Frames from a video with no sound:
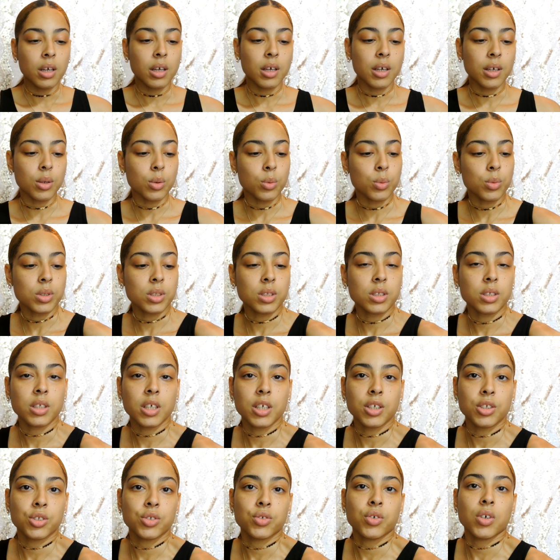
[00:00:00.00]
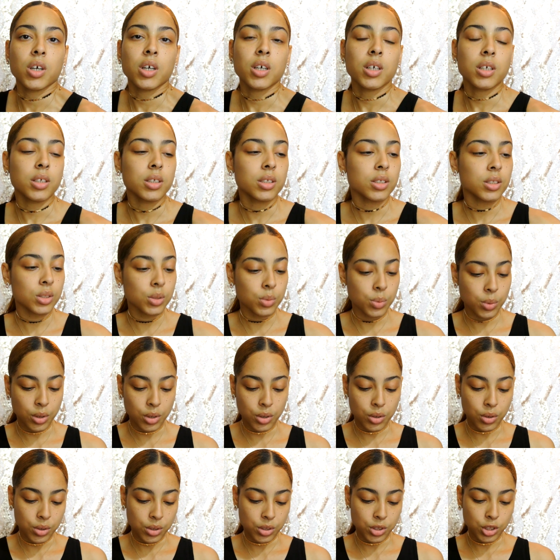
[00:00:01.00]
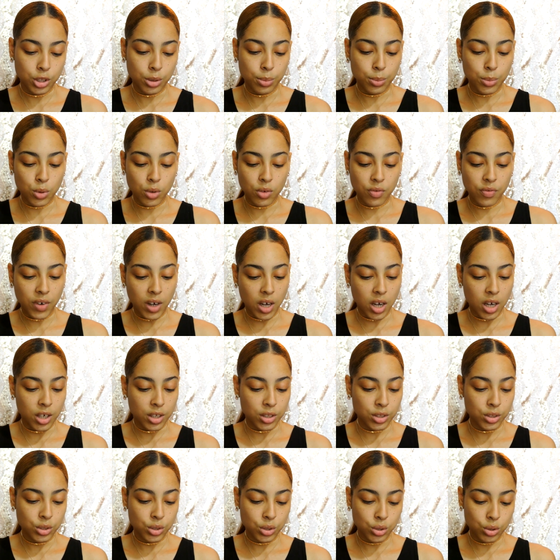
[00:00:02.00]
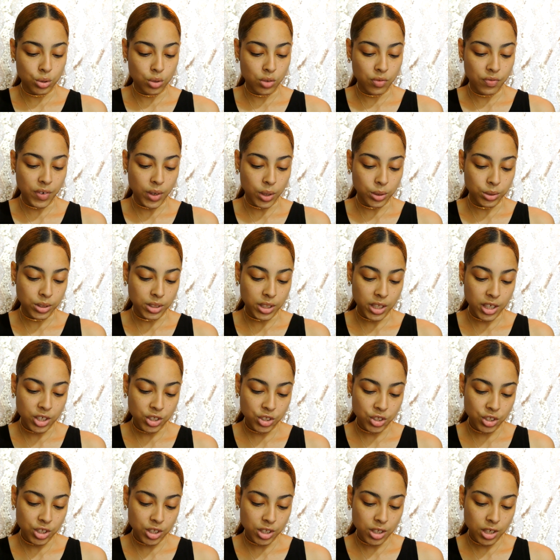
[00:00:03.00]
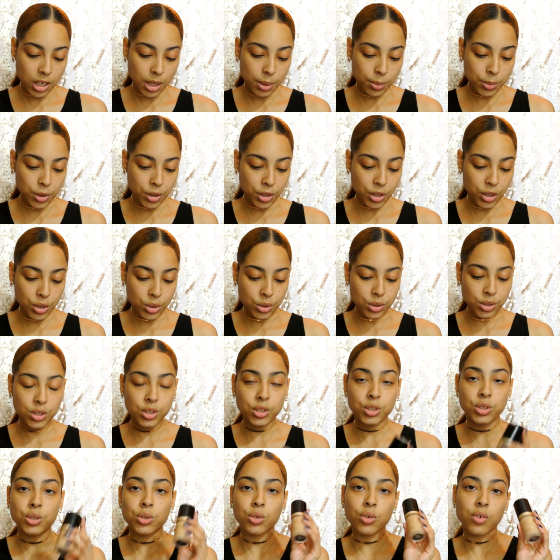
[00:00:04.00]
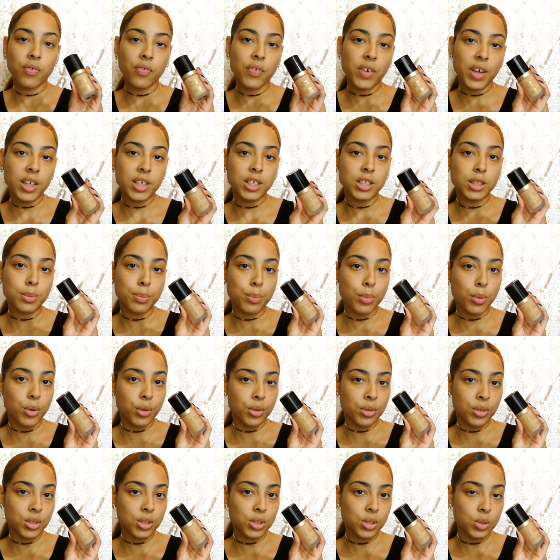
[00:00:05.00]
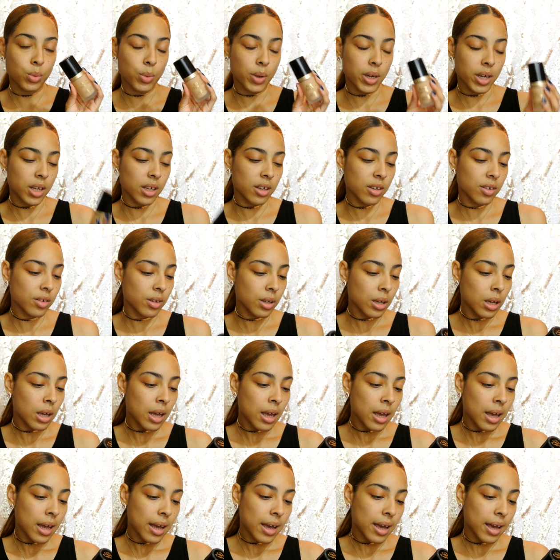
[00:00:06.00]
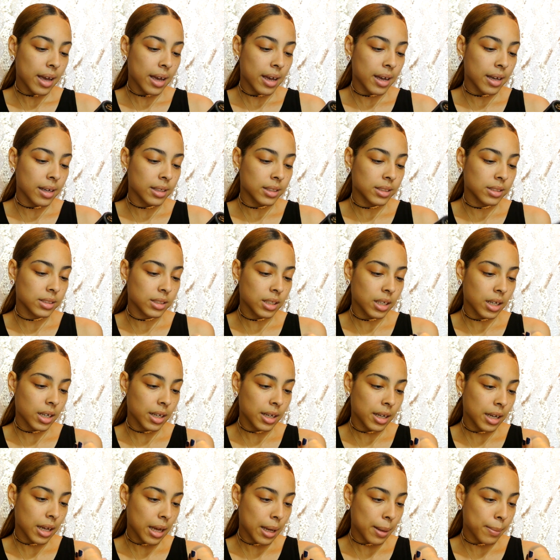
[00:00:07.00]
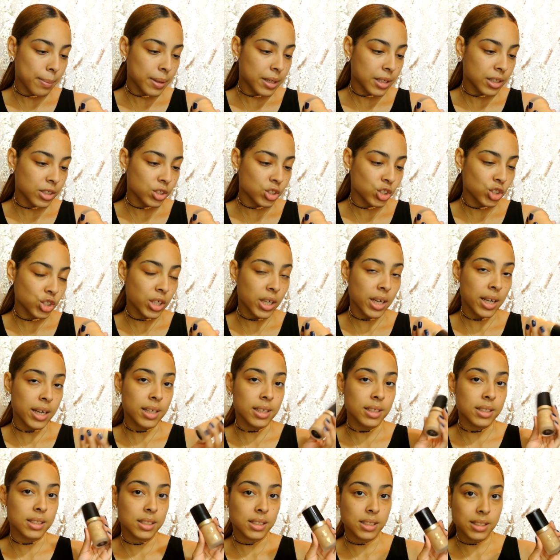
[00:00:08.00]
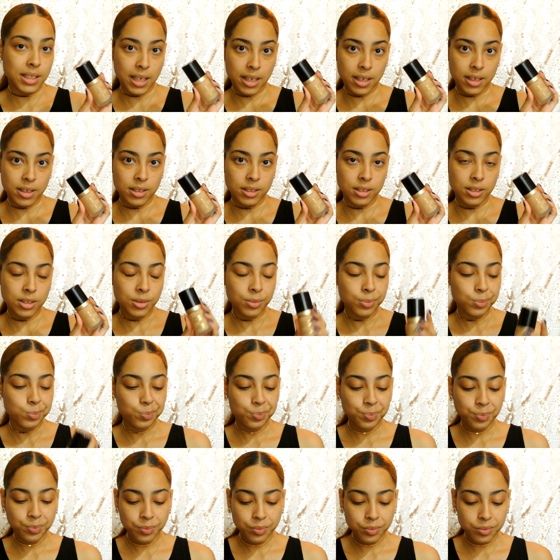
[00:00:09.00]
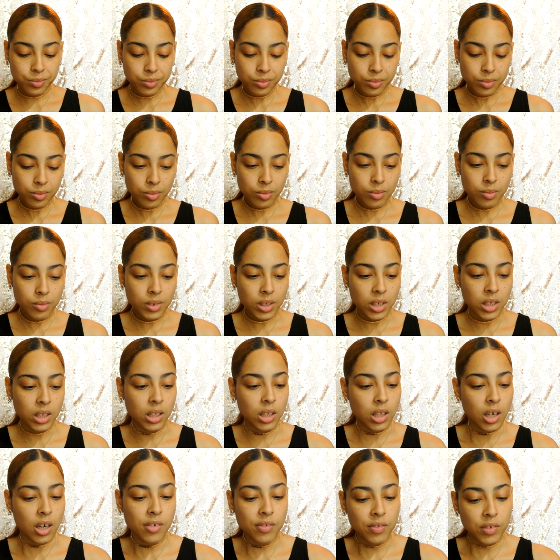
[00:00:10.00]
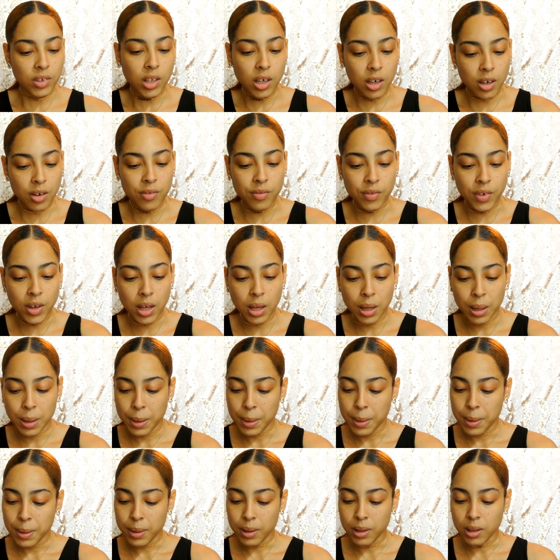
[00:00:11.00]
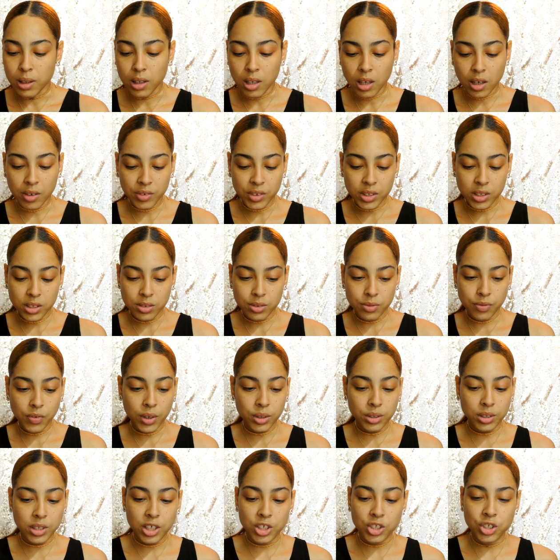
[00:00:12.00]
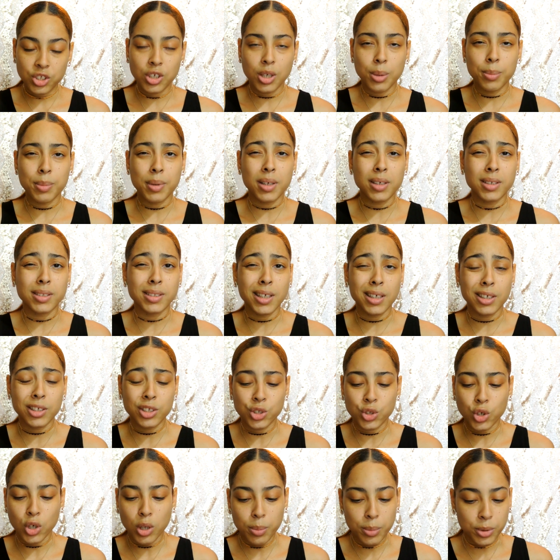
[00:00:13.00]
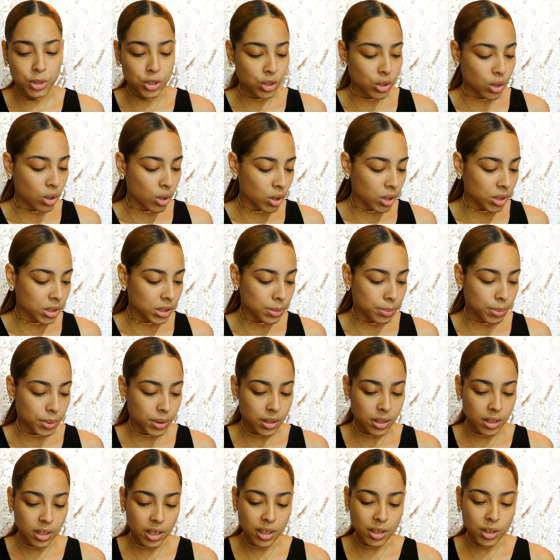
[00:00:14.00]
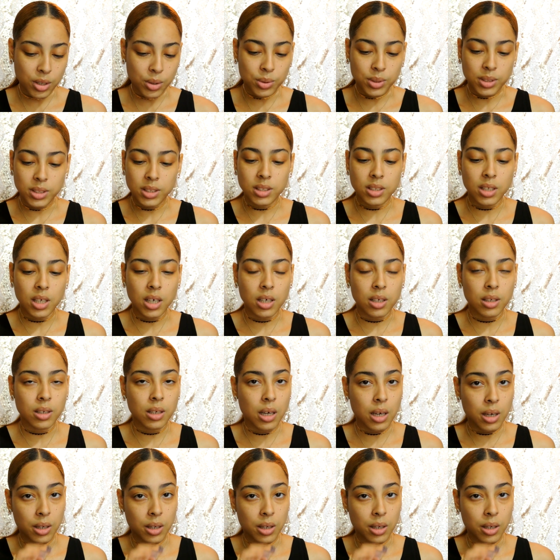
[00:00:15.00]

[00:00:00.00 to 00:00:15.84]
And once that dries, we're going to move on to foundation. I'm going to use the Too Faced Born This Way, and I am in shade Sand. Love, love, love this foundation. I'm not exactly sure how much it costs, but I know it's not